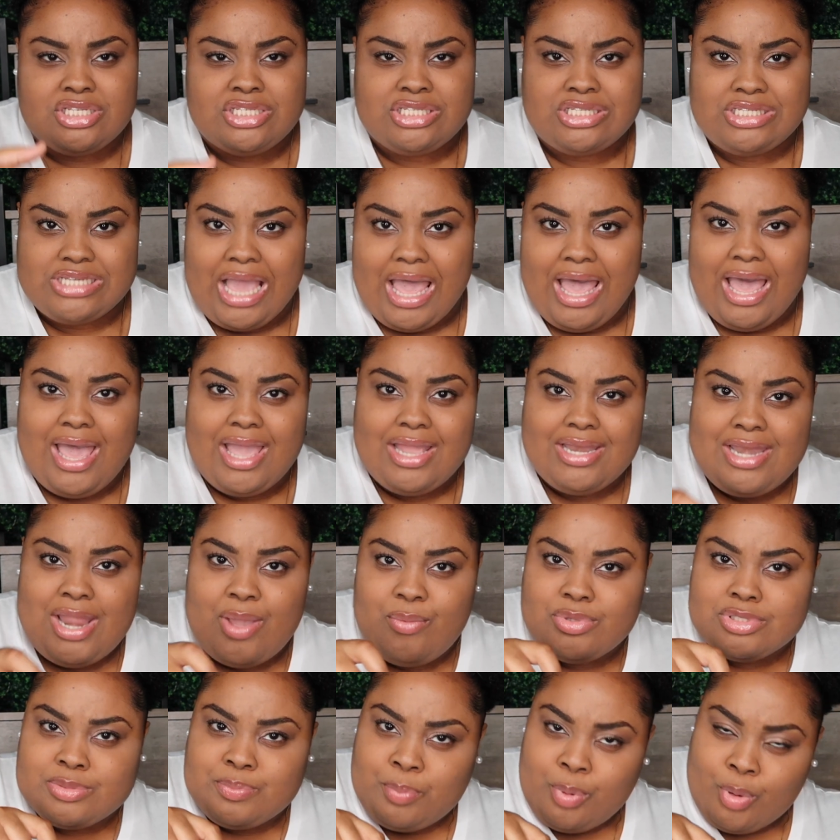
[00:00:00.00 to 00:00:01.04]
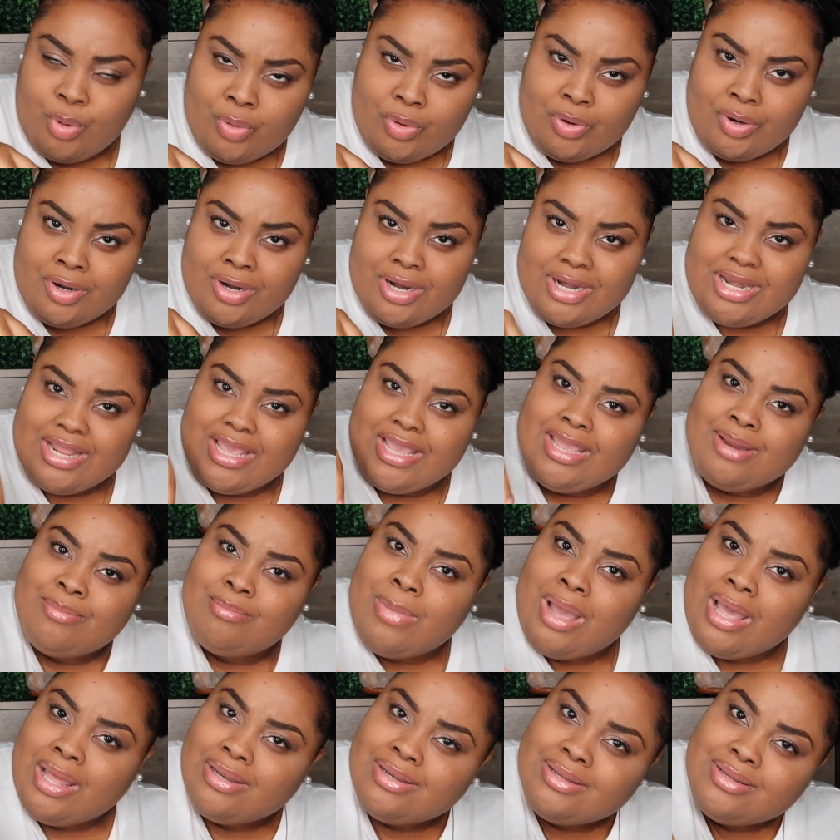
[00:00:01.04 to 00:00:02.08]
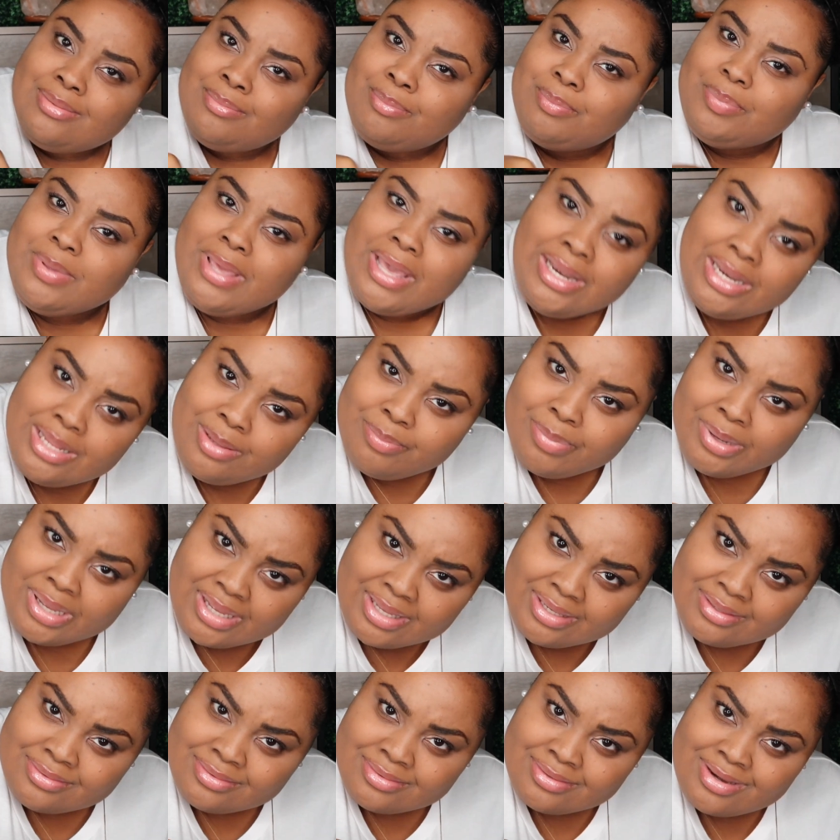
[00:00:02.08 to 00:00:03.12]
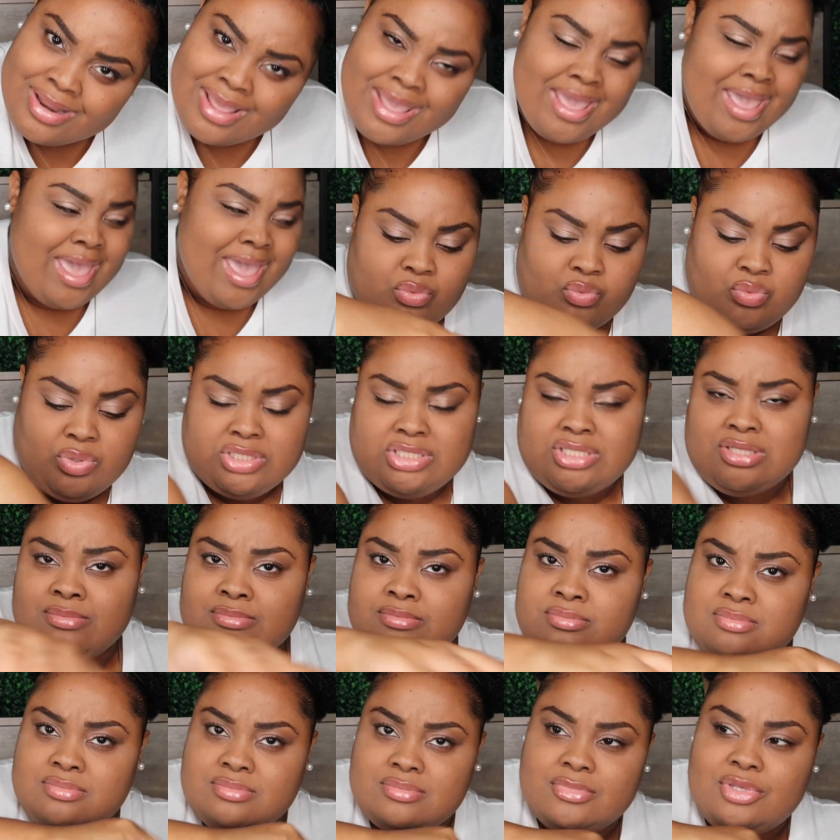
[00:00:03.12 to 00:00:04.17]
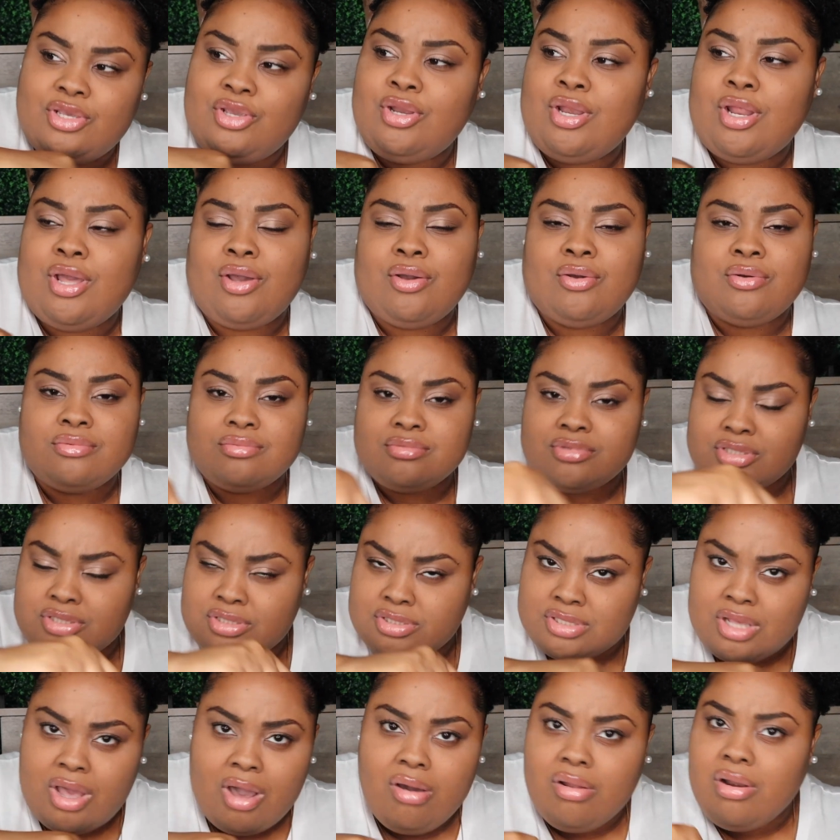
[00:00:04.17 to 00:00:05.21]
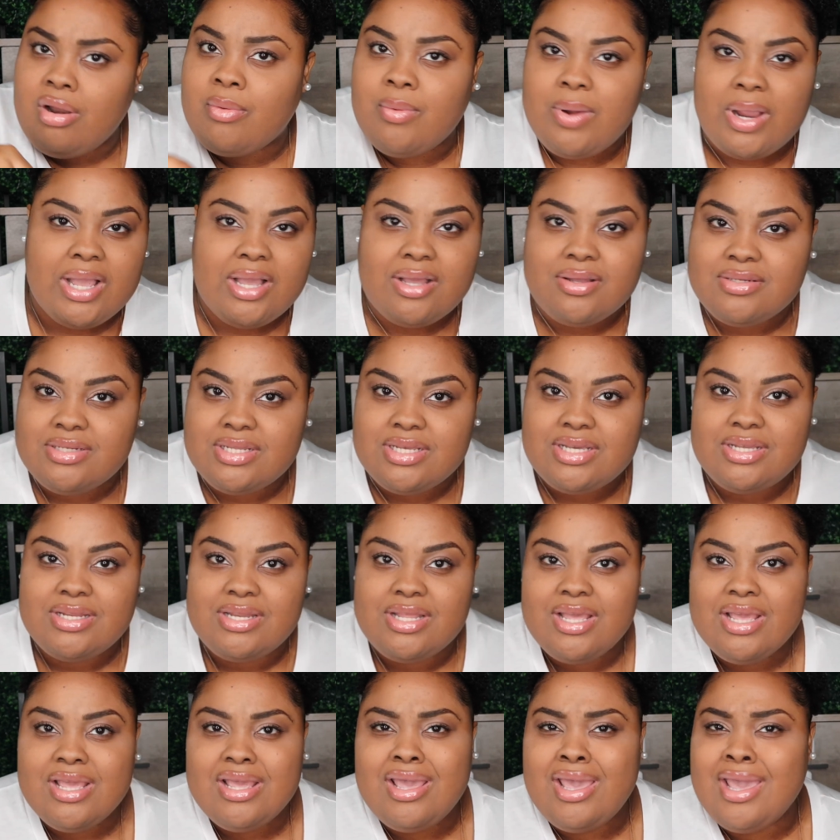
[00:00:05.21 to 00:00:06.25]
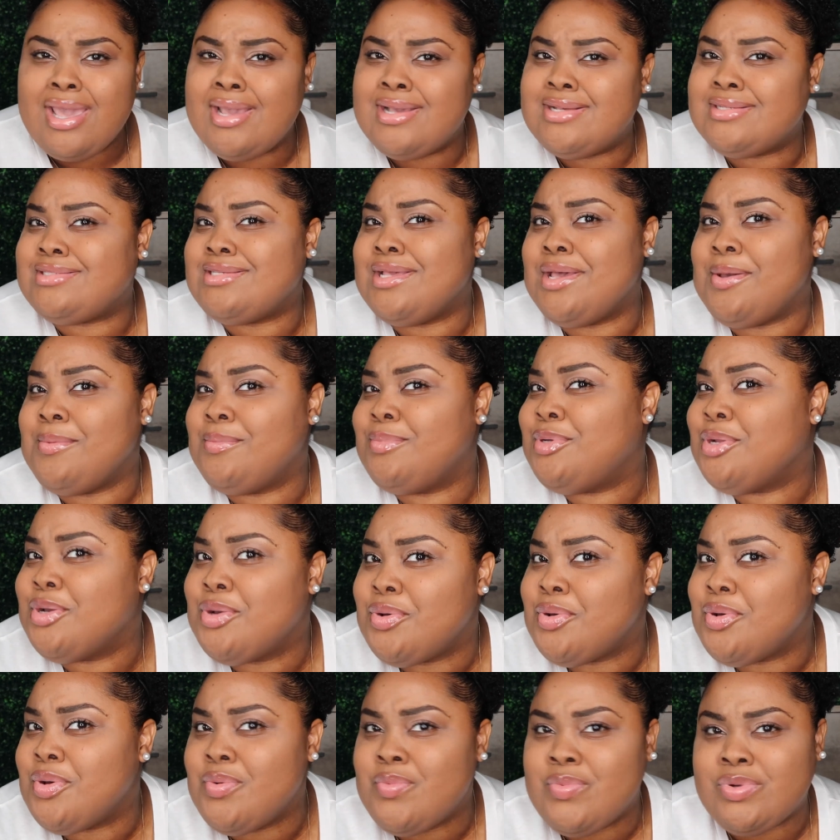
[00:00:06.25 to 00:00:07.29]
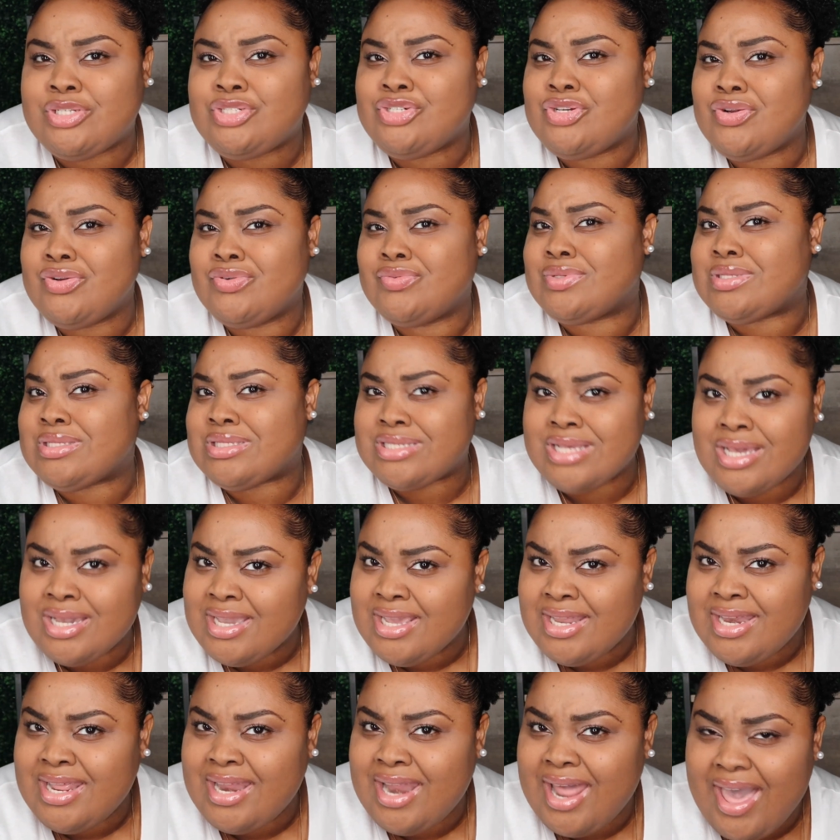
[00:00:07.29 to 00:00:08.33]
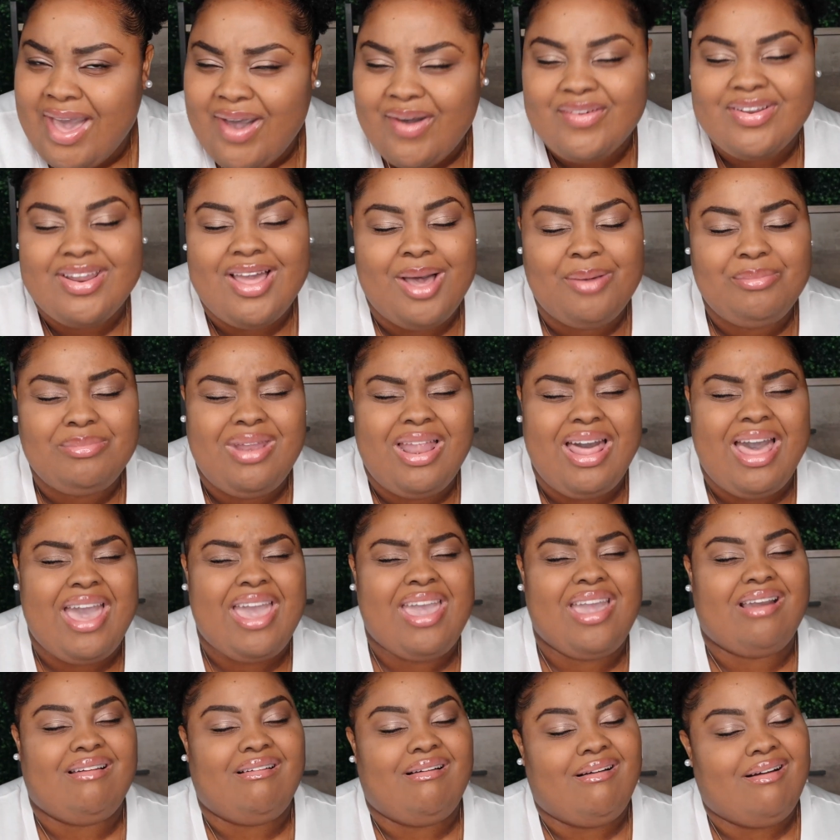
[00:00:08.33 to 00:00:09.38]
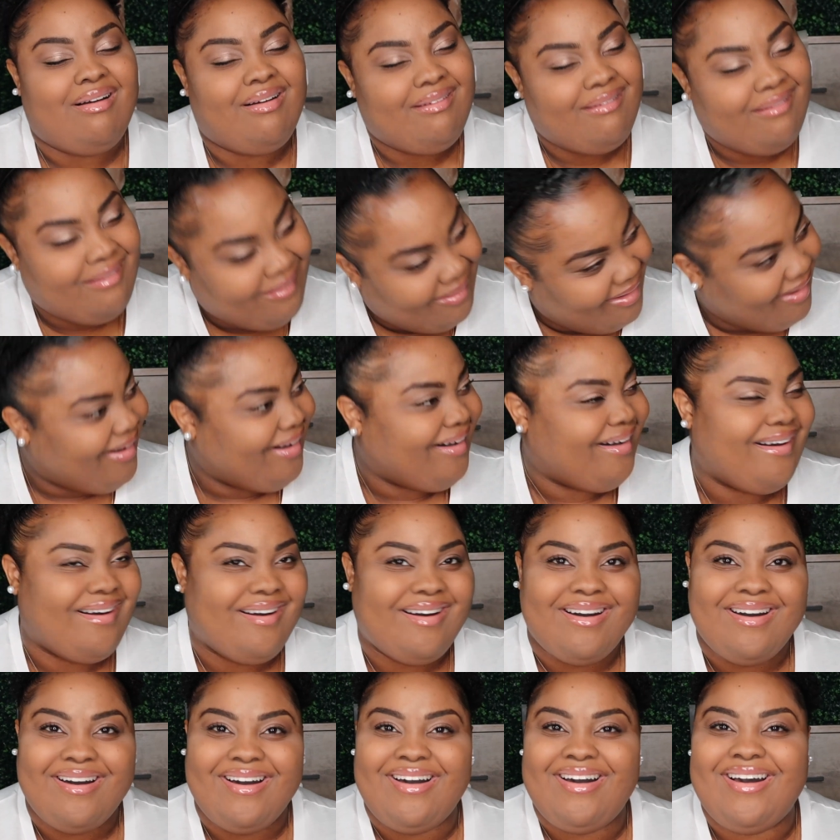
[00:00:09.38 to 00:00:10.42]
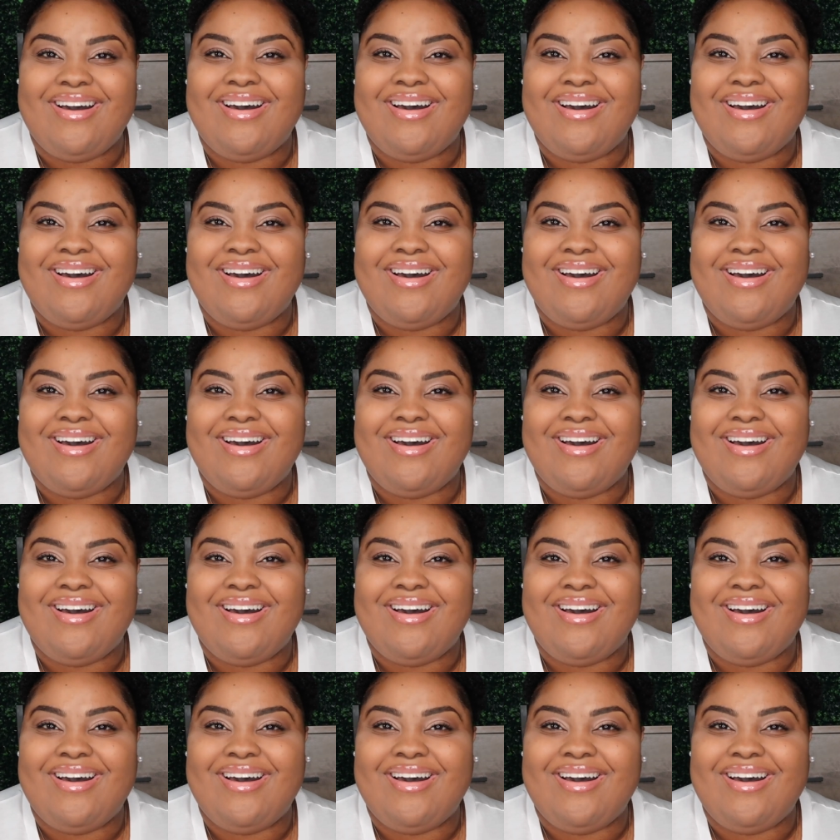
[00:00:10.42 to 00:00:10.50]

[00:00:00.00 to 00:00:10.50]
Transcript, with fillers: shot that was poured in my little belly button with some, you know, salt around it. And some dude was sucking it out. I'm like, oh,